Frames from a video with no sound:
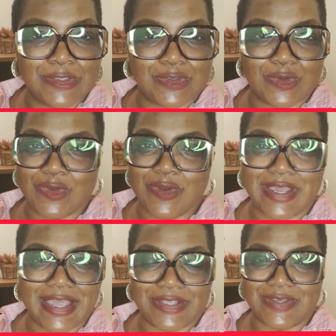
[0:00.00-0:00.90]
So
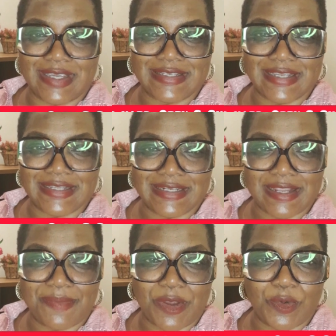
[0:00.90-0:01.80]
don't get too excited
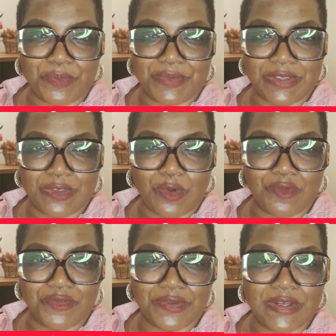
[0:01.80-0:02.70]
about opening the
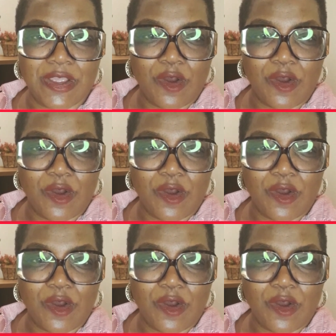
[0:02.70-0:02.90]
oven.